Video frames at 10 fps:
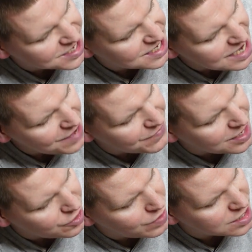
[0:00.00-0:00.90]

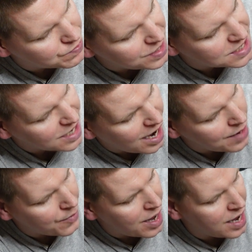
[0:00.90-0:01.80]
7 USB
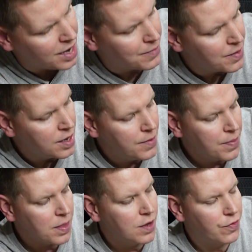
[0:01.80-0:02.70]
Type A
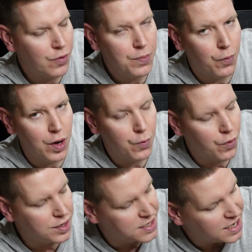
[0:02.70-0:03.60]

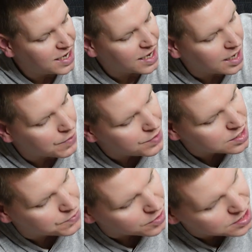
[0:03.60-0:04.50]
3.1 10
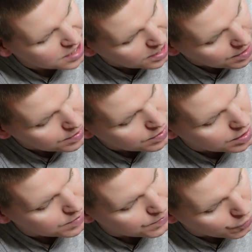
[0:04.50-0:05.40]
gigabits per second
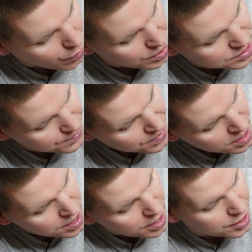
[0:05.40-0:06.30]
ports.
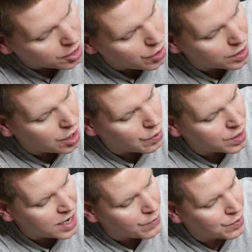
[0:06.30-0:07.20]
To go along
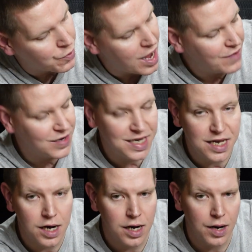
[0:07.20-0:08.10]
with that, we will have
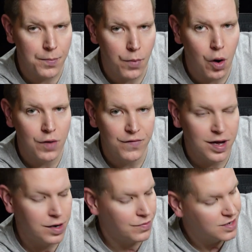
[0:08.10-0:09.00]
a
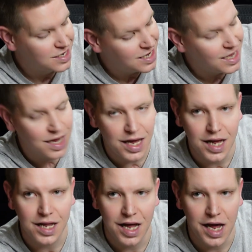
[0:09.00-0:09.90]
Marvell 10
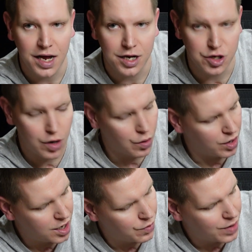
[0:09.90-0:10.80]
gig LAN controller
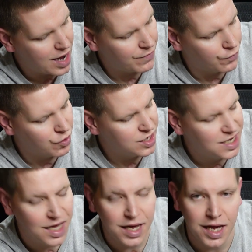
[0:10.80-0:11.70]
here. We have one
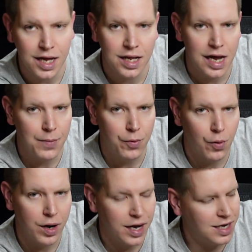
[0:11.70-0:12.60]
10 gig LAN
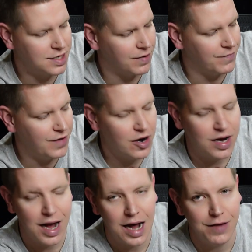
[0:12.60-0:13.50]
port. That is a
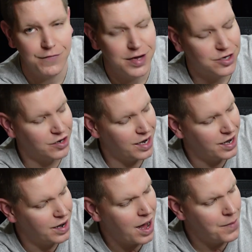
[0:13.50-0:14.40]
very high-end feature that
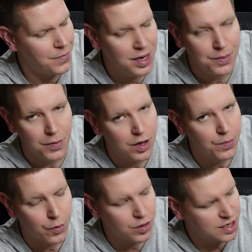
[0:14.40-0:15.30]
not many motherboards